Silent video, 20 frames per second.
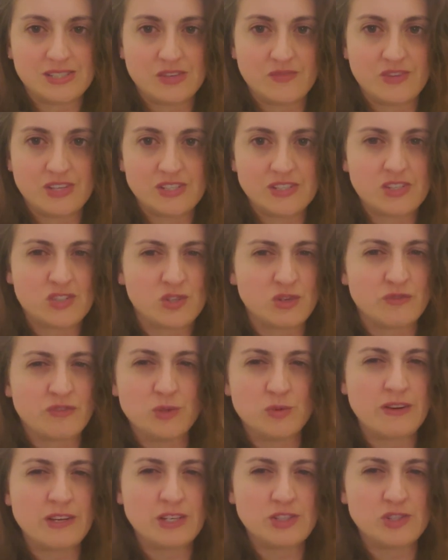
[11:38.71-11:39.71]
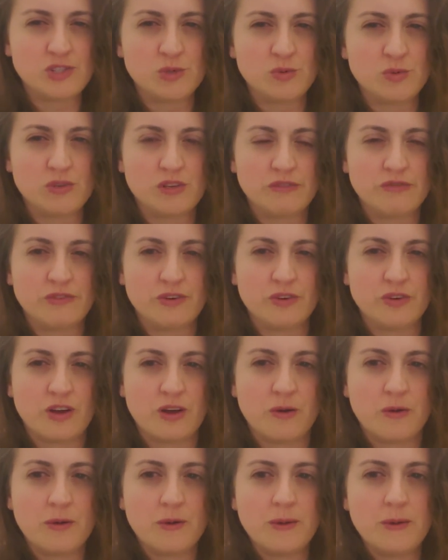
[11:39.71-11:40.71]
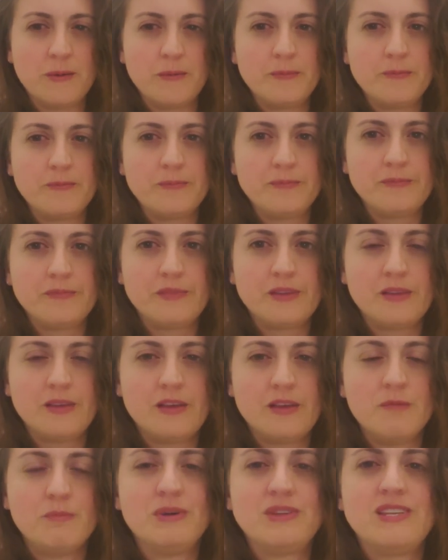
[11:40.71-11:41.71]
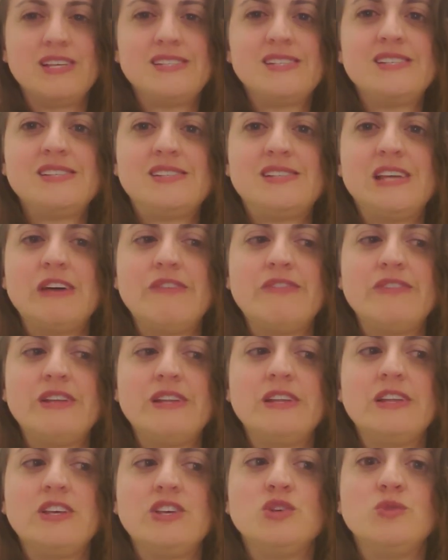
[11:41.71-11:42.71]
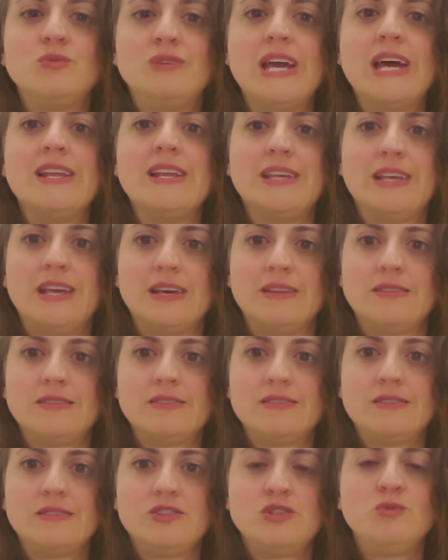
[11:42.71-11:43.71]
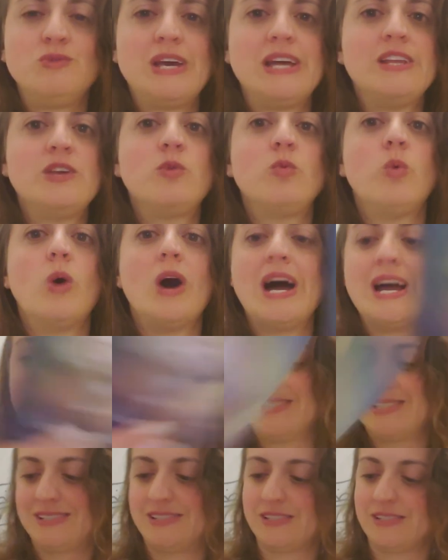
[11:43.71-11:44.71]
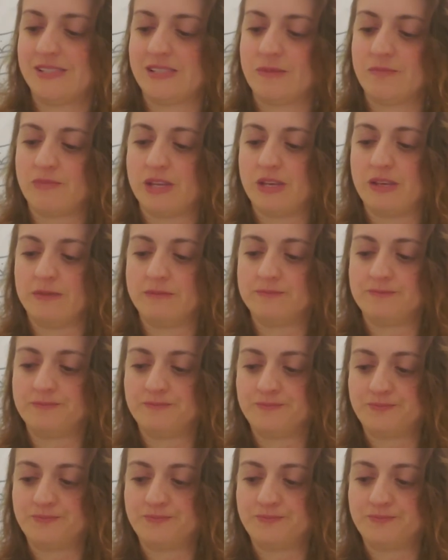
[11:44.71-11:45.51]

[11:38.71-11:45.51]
of this because you're very intuitive, Virgo. But this is definitely you getting it, you getting wise to something.